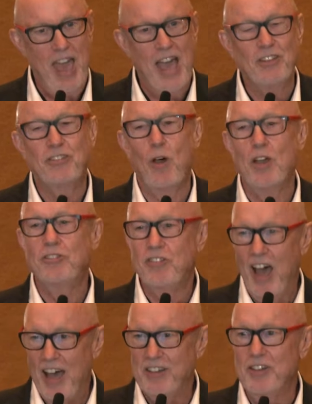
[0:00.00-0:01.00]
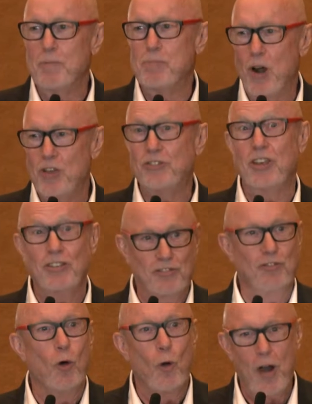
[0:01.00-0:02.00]
And so I started a process
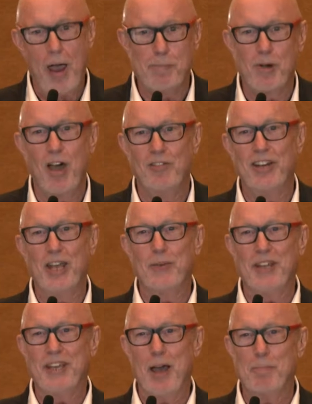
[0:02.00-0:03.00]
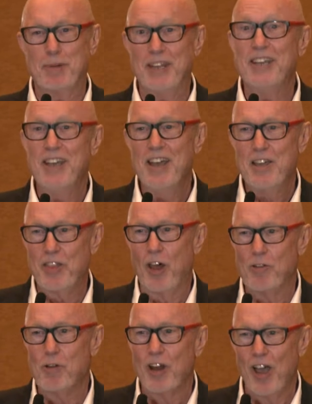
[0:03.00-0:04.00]
for our private equity company that
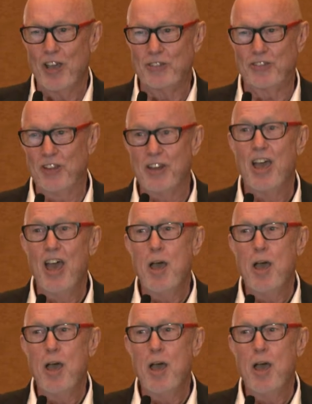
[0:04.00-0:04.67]
I realised had